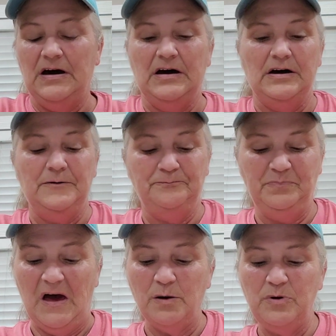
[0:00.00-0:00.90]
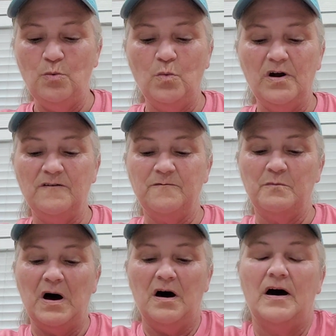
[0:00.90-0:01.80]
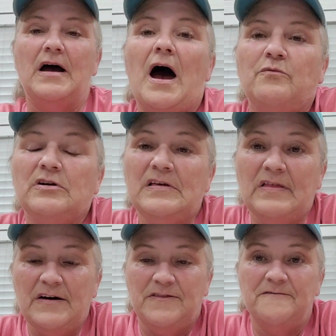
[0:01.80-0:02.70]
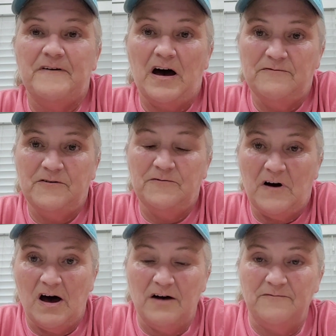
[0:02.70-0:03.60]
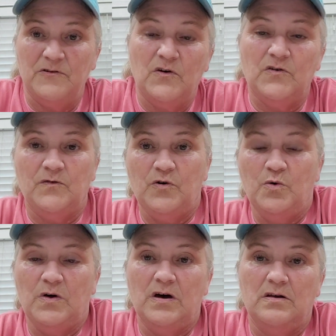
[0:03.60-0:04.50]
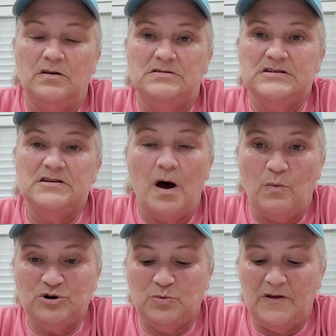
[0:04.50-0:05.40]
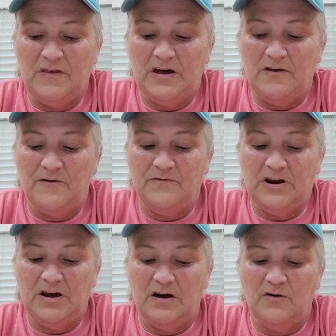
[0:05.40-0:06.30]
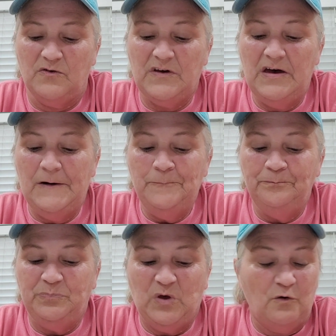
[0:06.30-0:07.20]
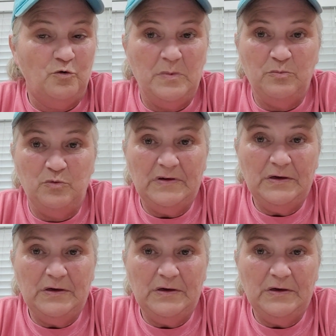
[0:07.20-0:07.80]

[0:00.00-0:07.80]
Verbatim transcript: Um, that'll be one of my, I really like the five for five. For those of you that did not watch one of the other videos, don't remember